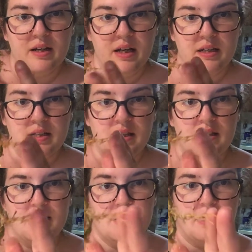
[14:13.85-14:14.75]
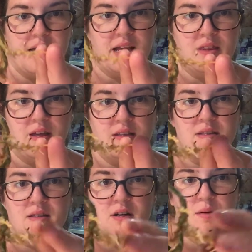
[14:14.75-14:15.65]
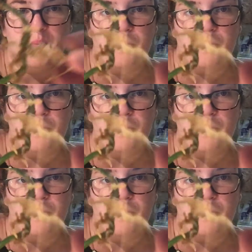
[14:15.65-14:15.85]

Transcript: get to this length and start